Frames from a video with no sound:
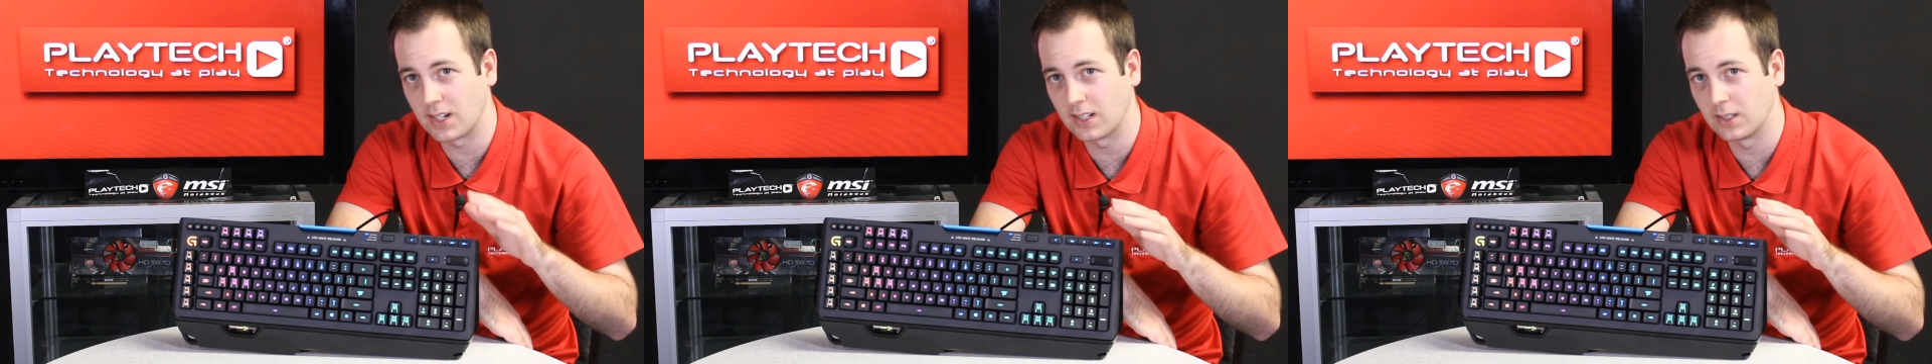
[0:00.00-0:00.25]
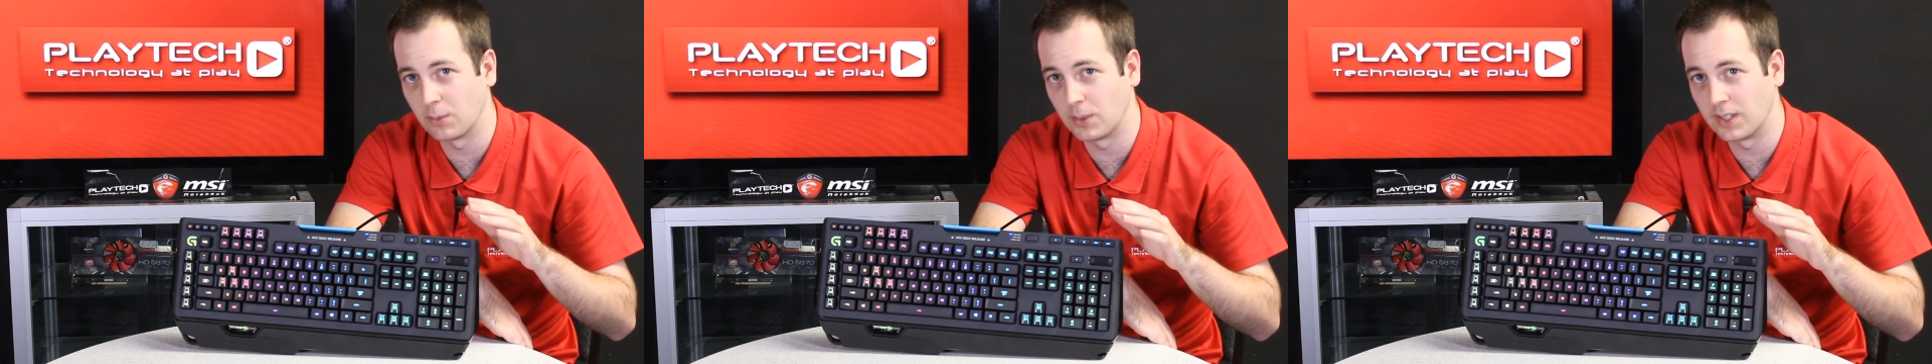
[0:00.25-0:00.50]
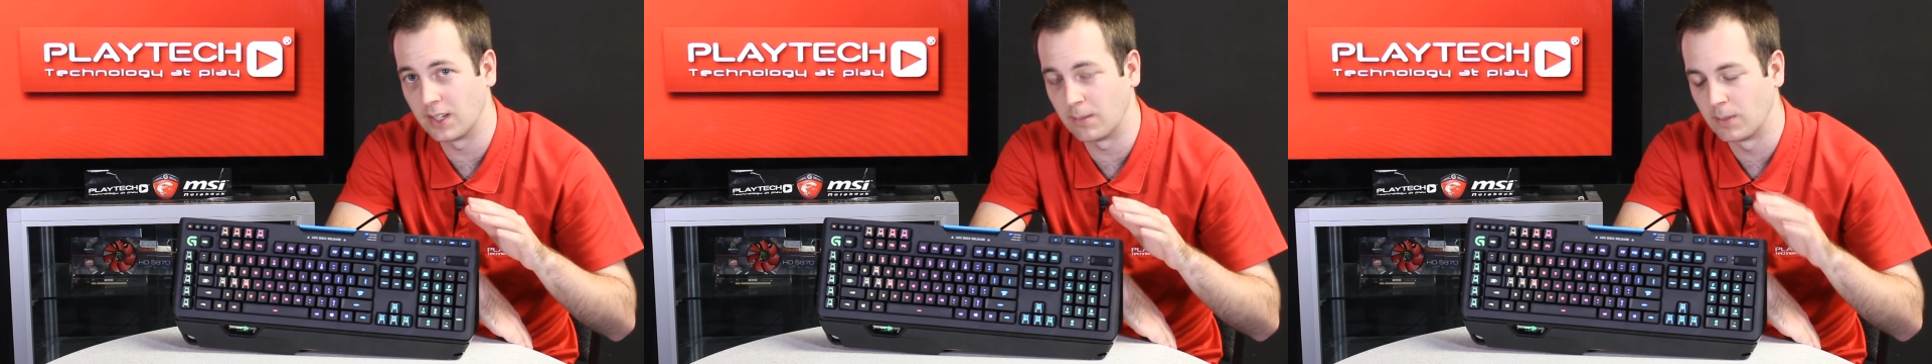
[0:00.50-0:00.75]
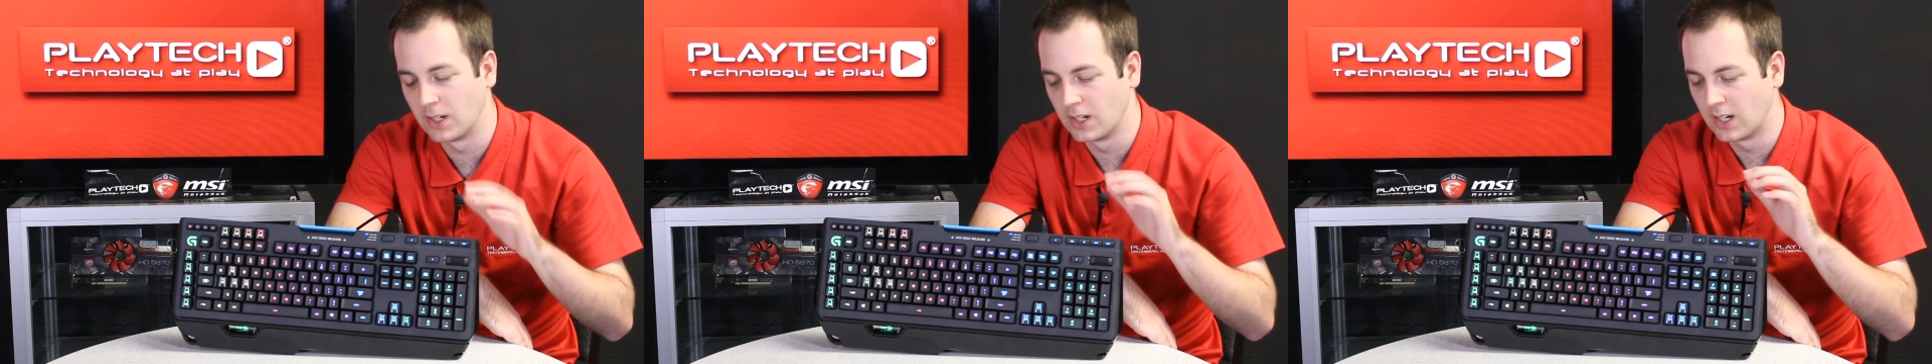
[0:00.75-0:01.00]
the color with
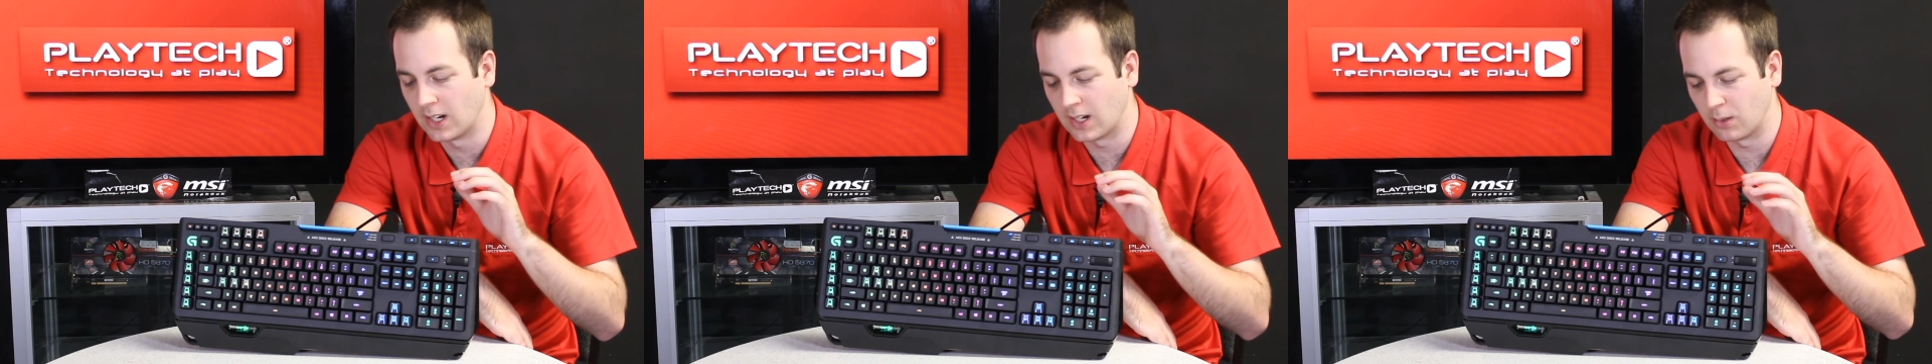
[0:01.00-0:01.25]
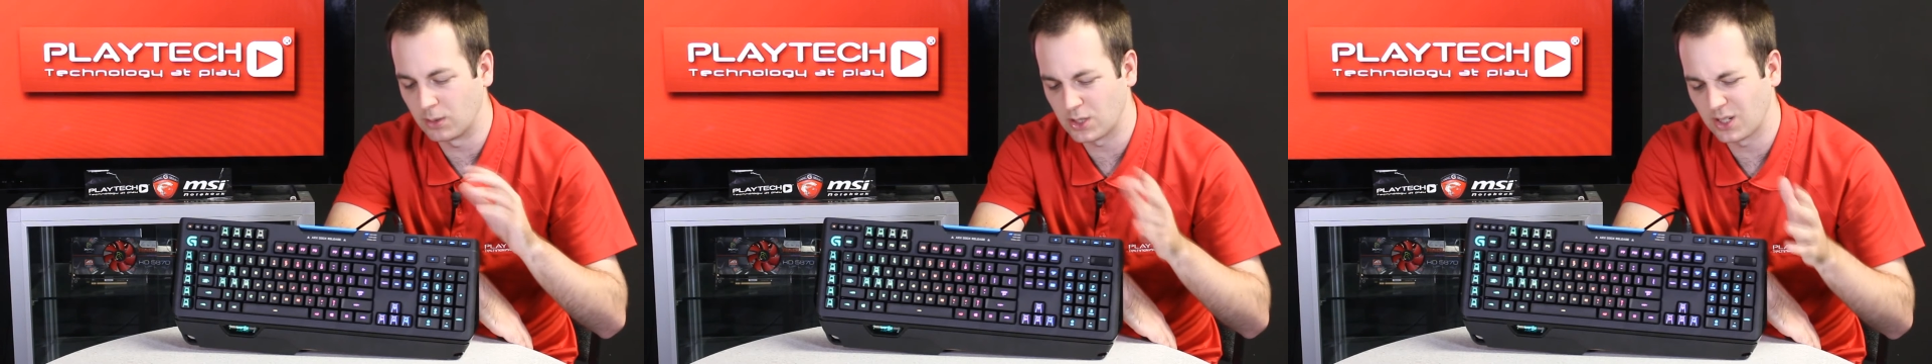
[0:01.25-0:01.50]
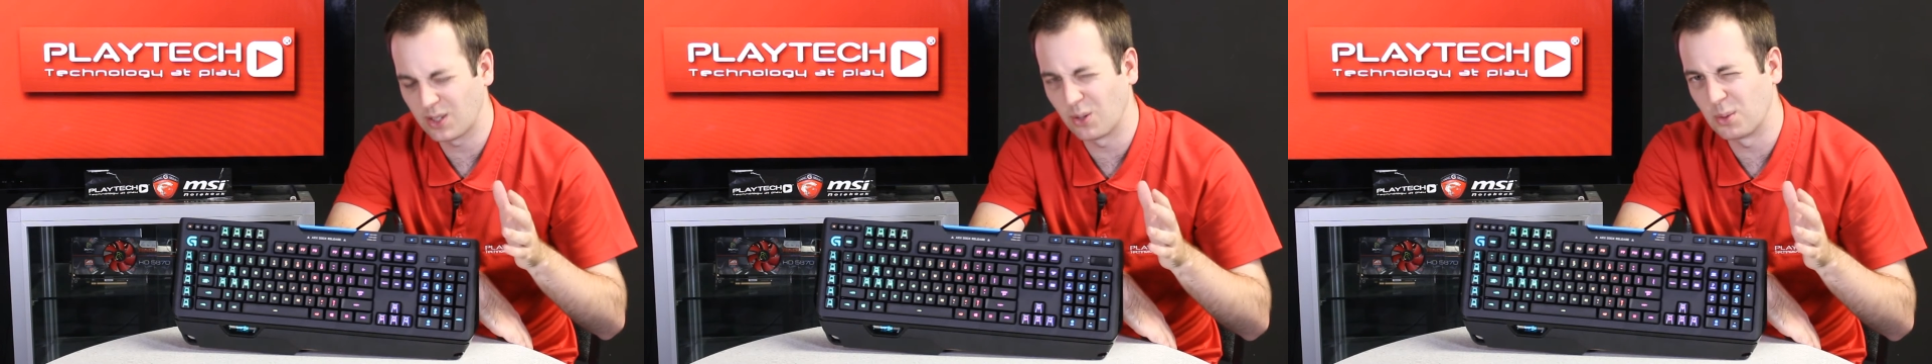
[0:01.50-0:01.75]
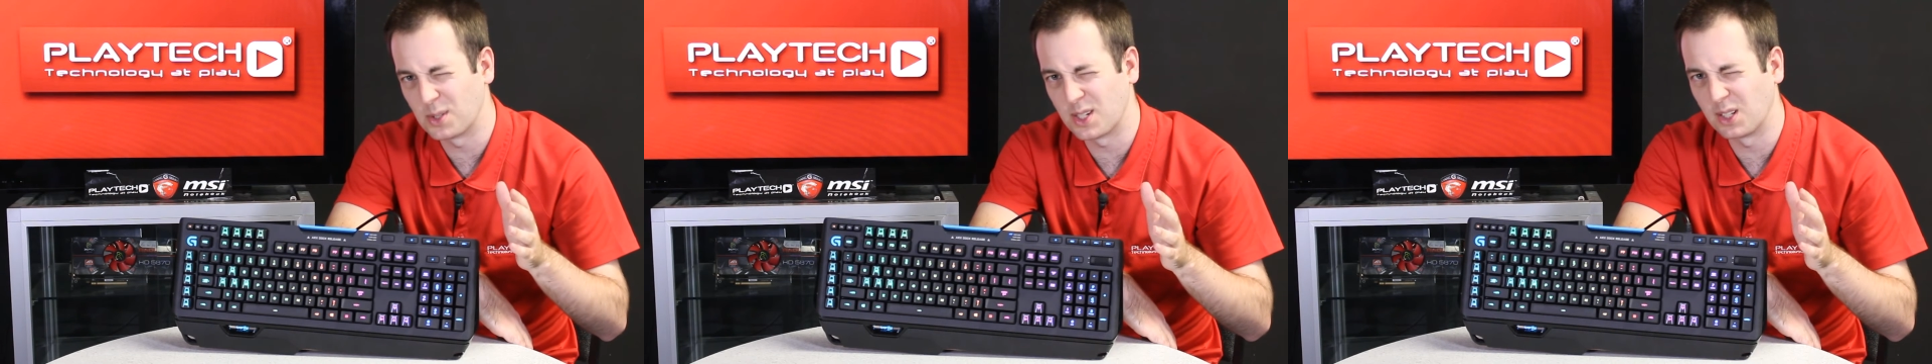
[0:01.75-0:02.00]
them, which I
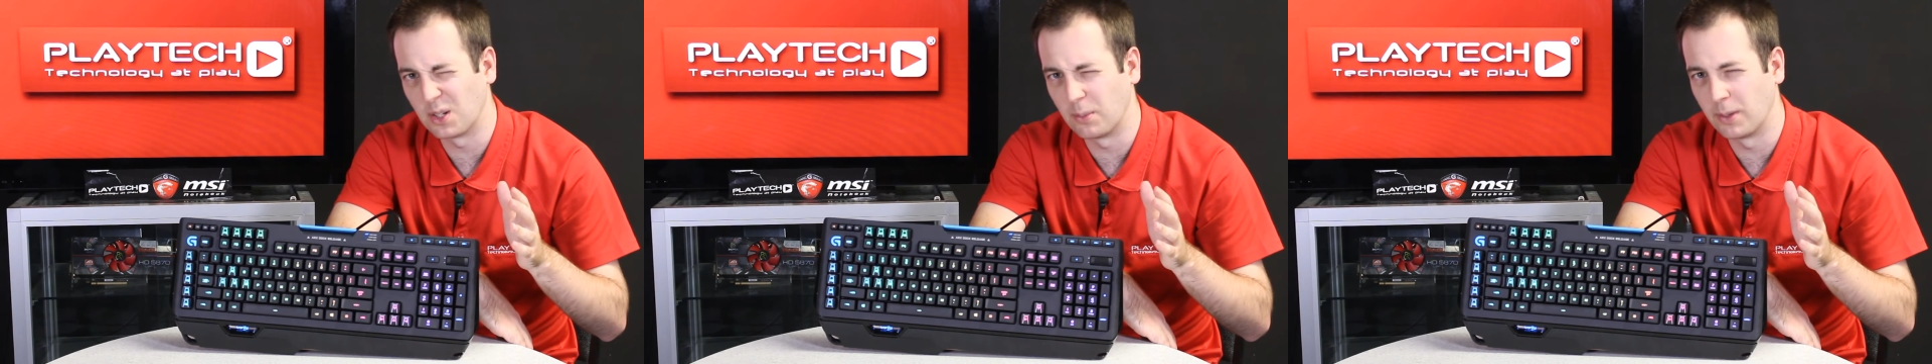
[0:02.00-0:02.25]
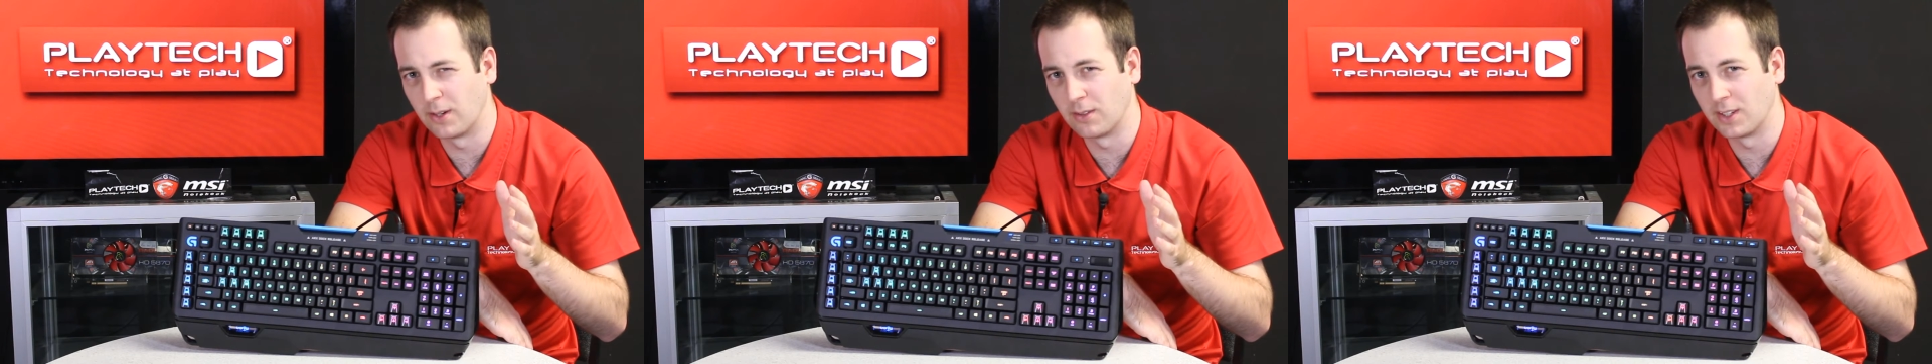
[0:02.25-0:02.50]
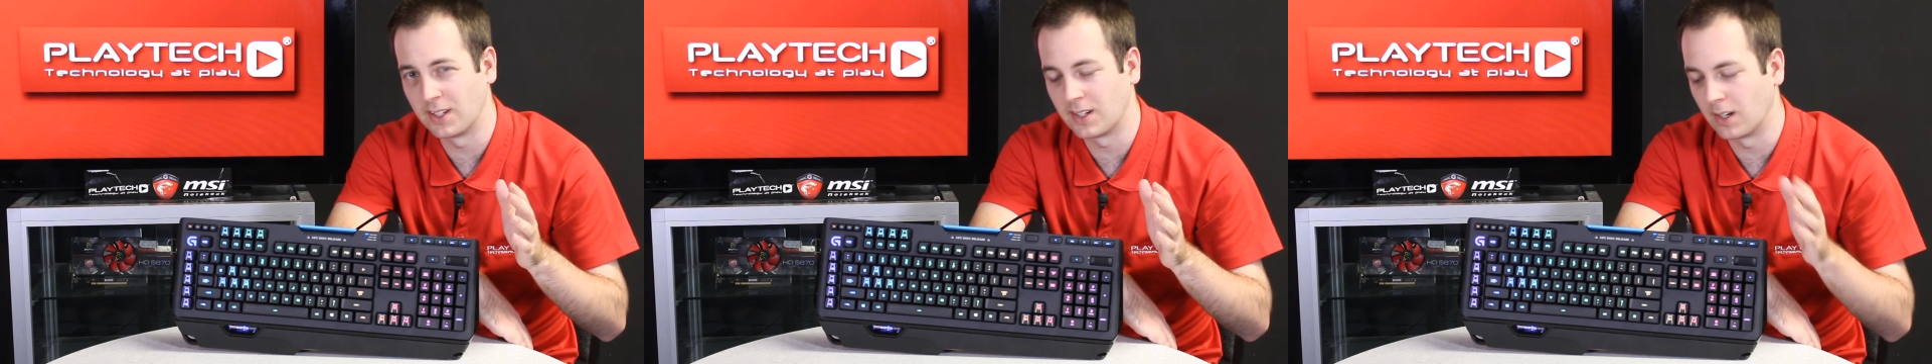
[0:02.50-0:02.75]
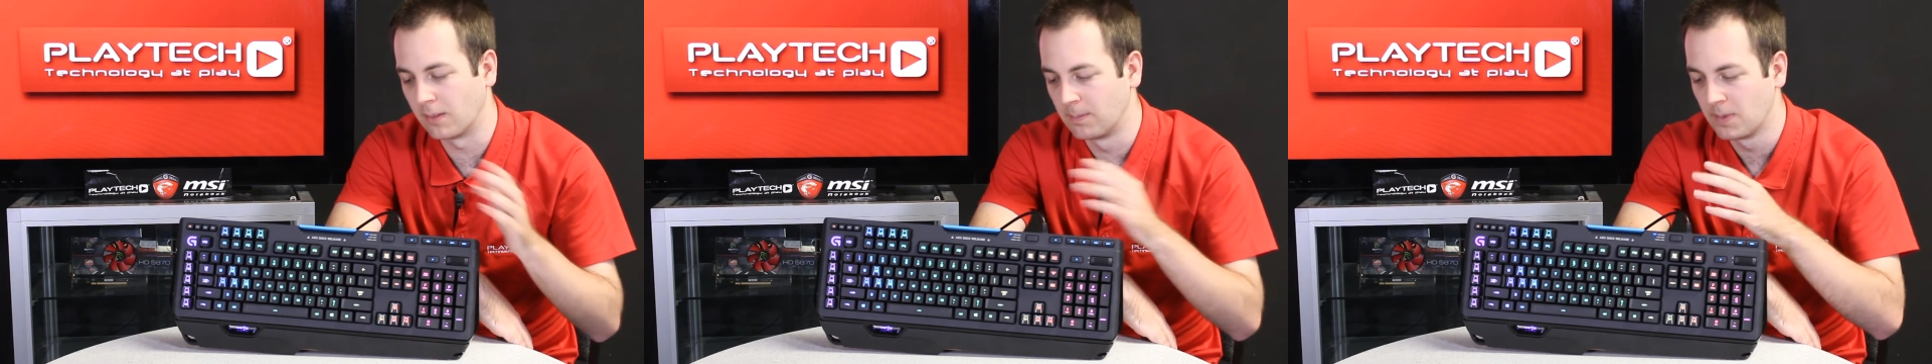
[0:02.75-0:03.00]
thought was a little bit of a
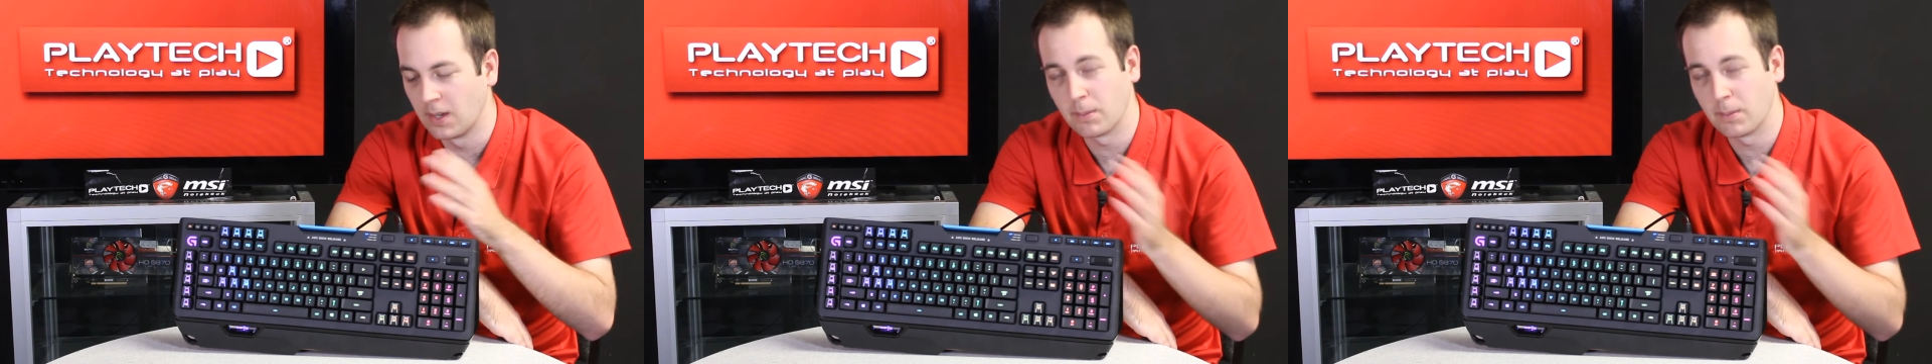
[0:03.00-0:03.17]
letdown.